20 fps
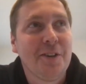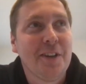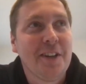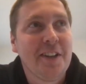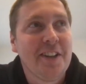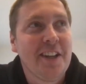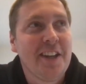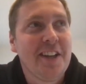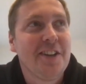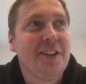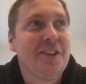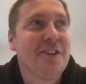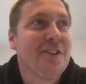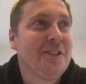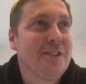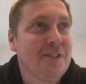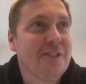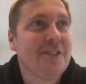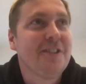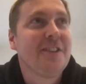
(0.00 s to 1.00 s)
and then
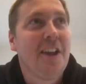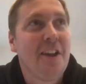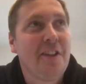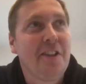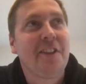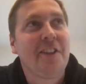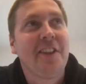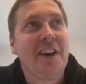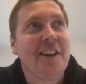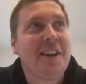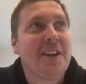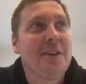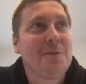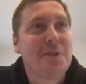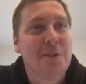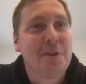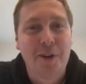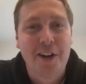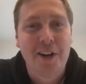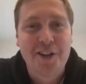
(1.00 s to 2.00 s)
you I think that keeps
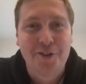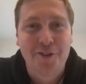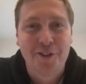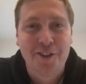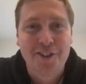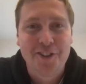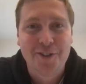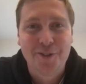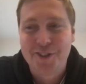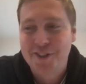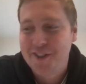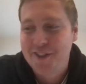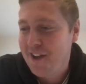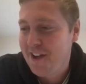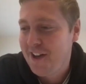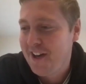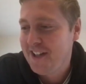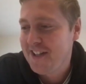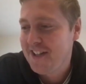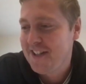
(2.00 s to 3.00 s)
the pressure on to a
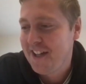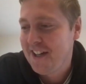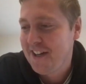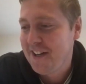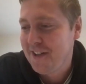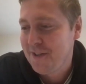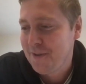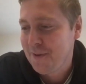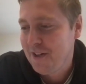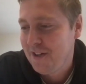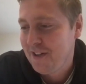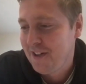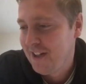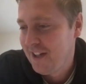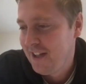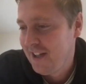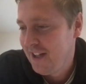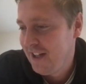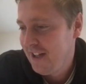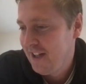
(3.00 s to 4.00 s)
certain extent as well.
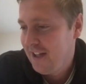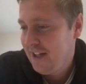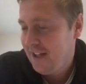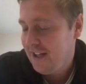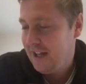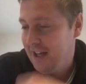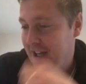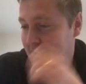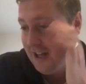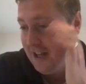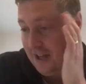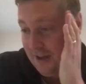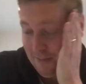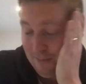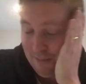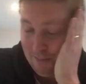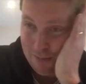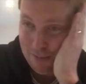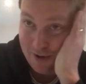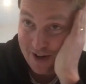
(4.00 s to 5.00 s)

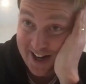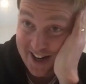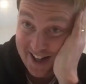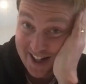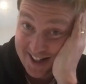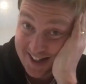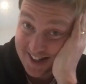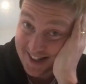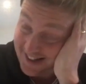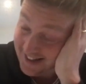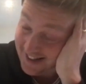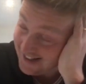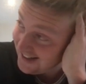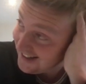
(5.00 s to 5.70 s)
Um, breaks.